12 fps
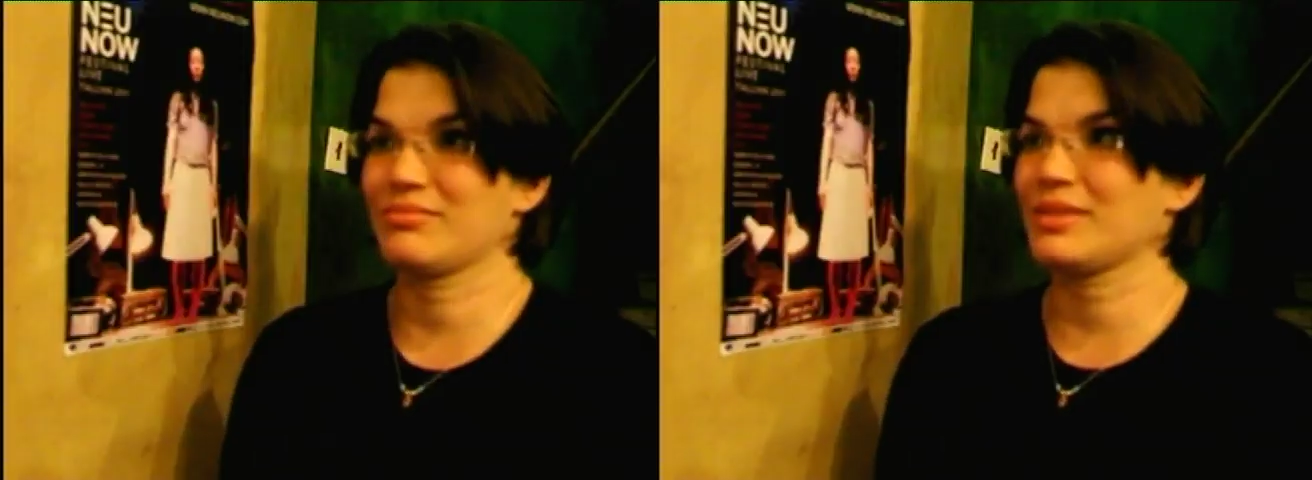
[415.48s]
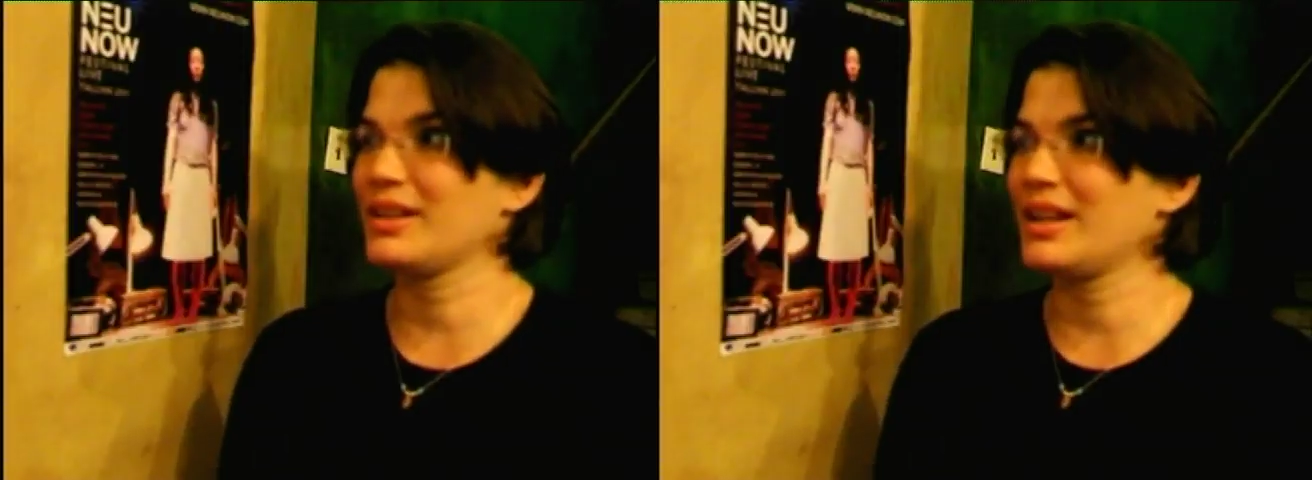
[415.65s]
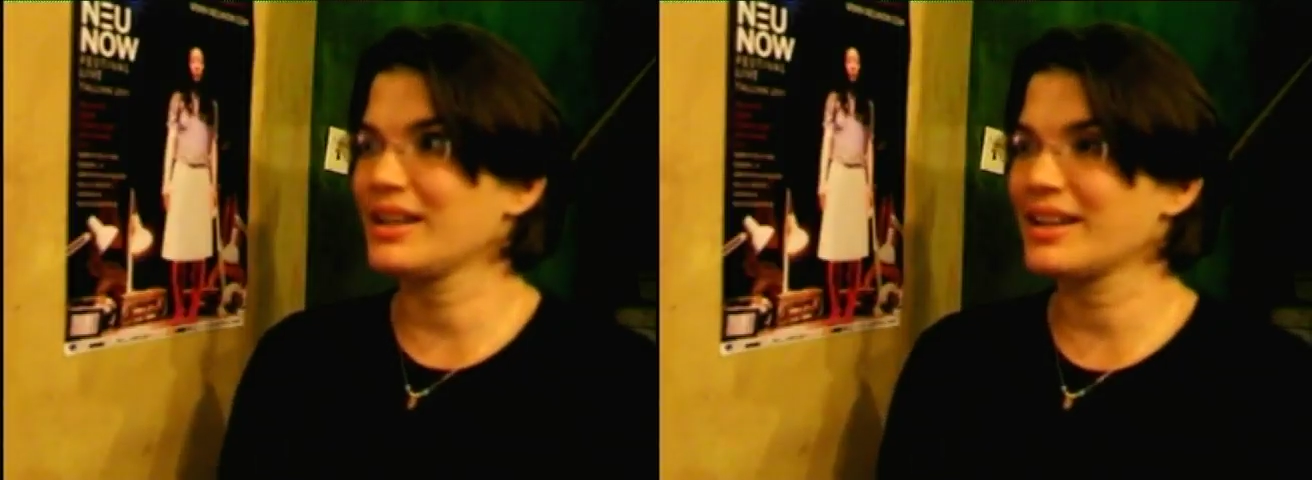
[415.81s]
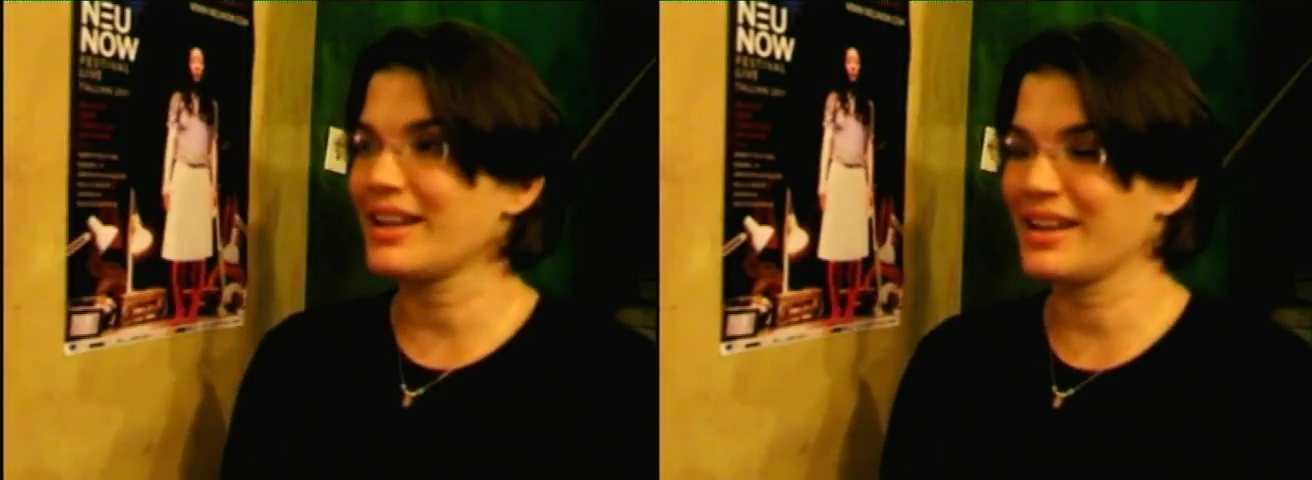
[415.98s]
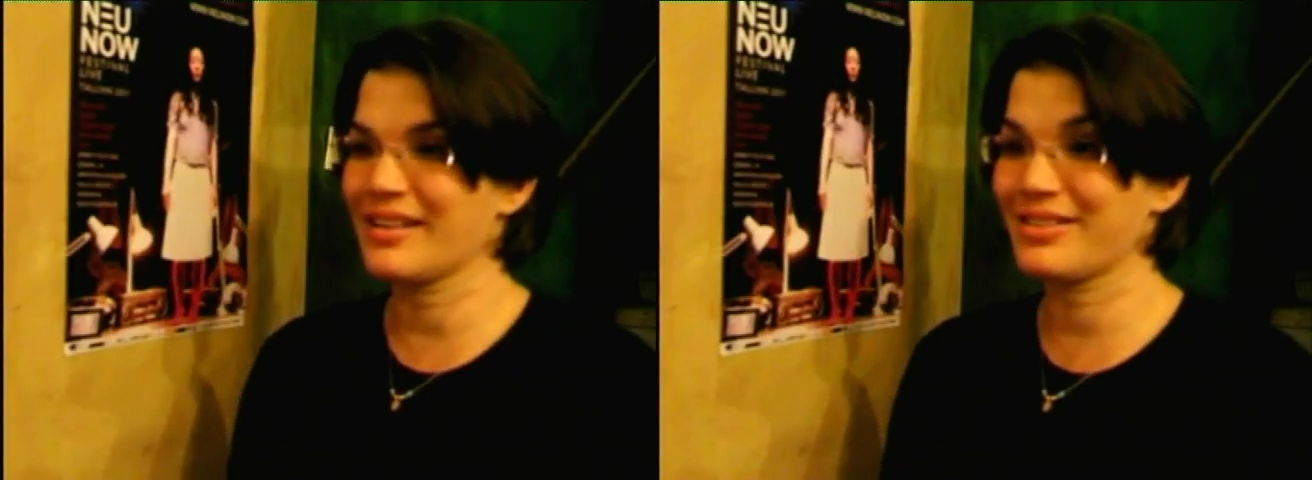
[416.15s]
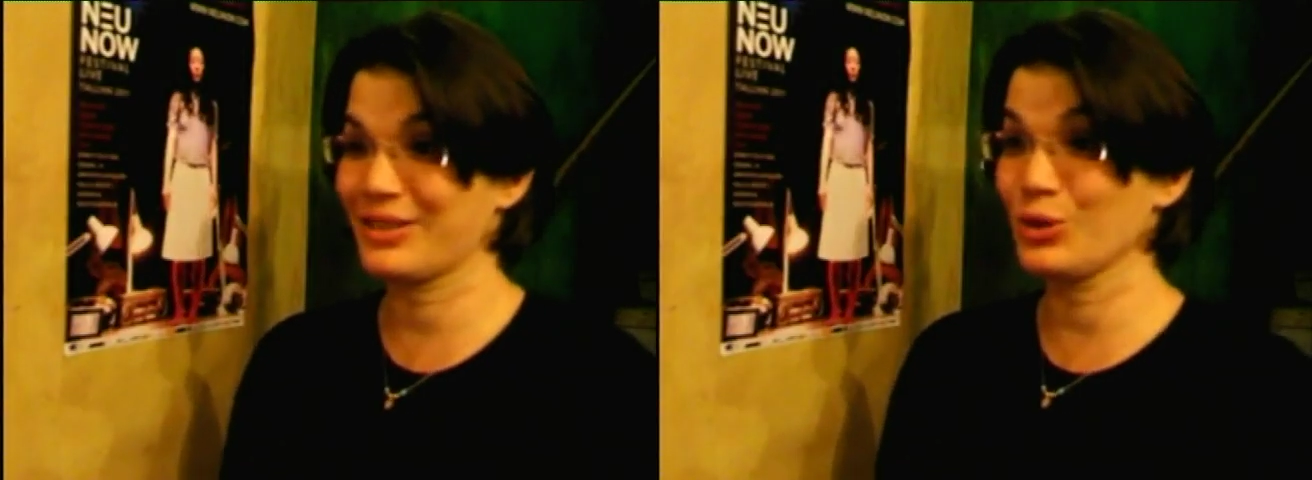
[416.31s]
like
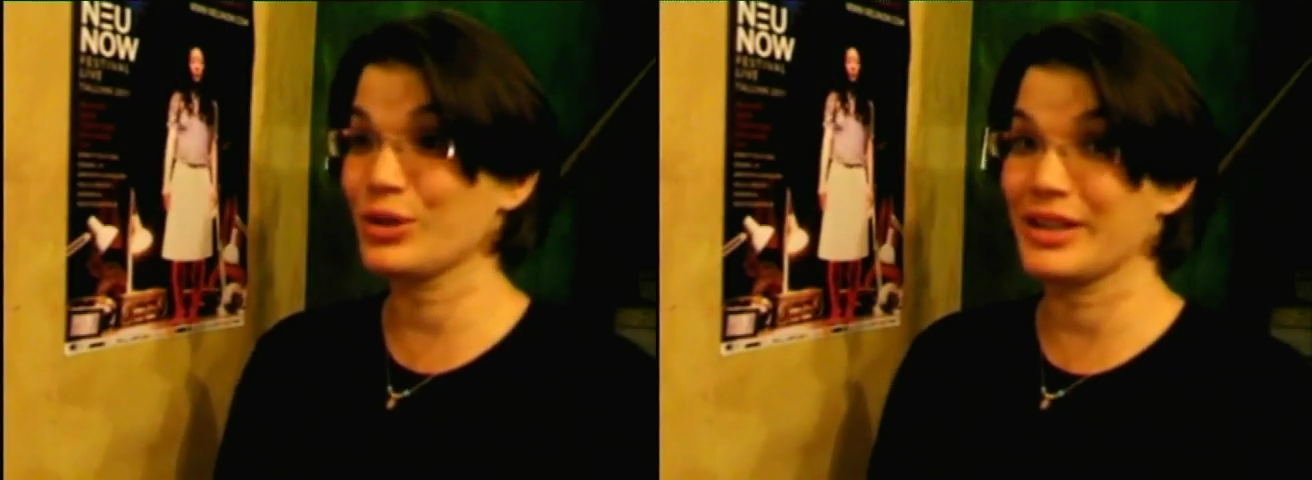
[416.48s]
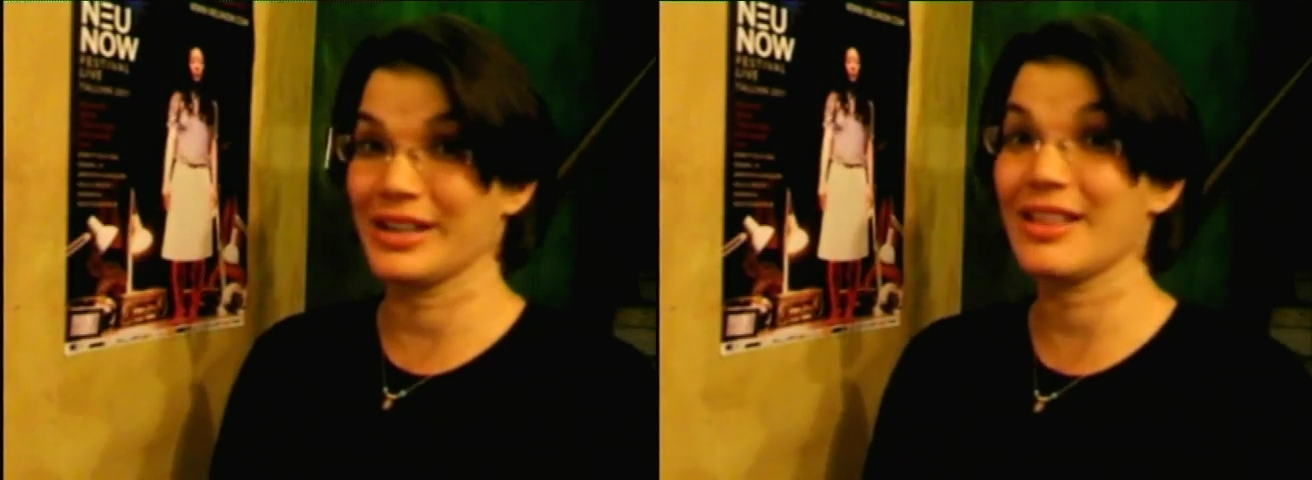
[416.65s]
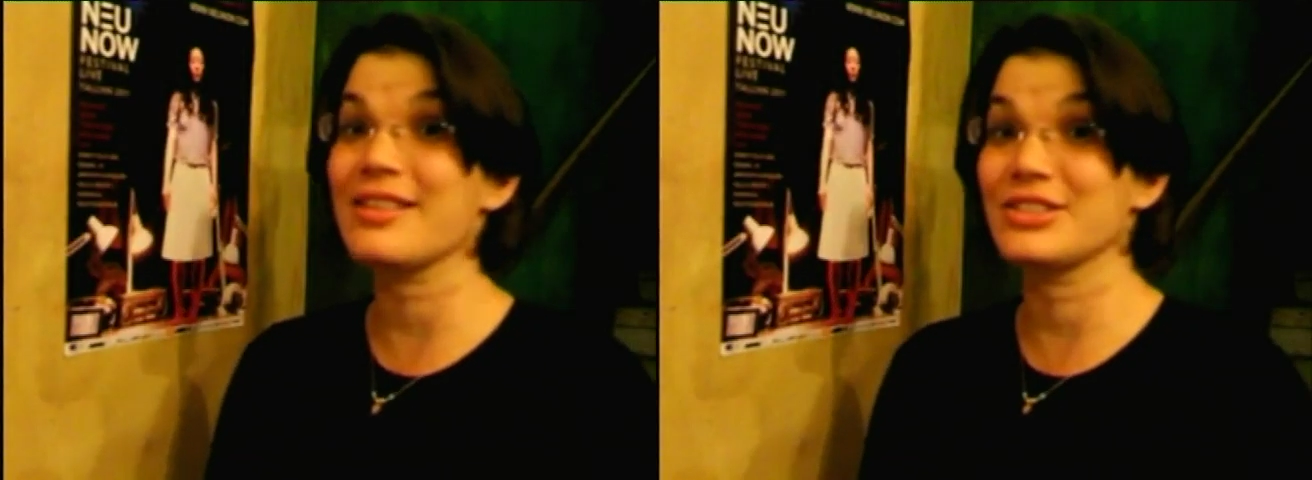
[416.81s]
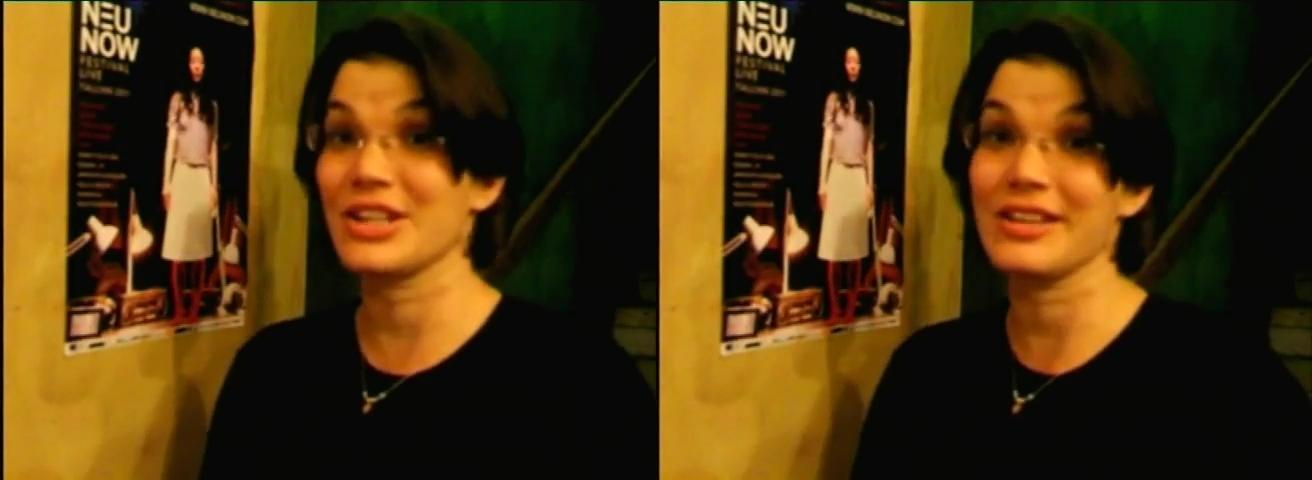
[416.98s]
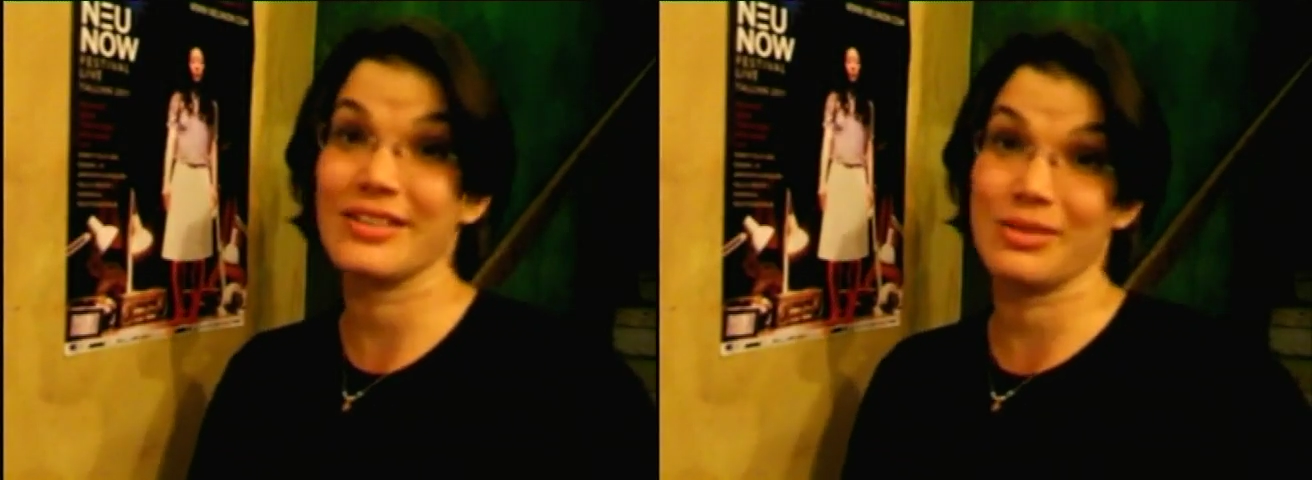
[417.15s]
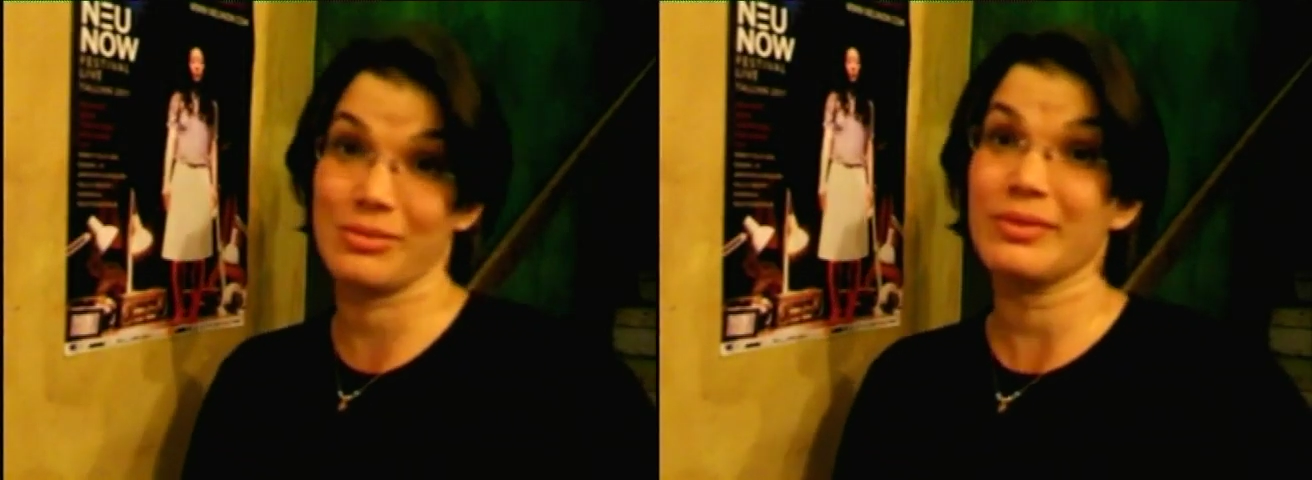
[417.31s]
ex-students, just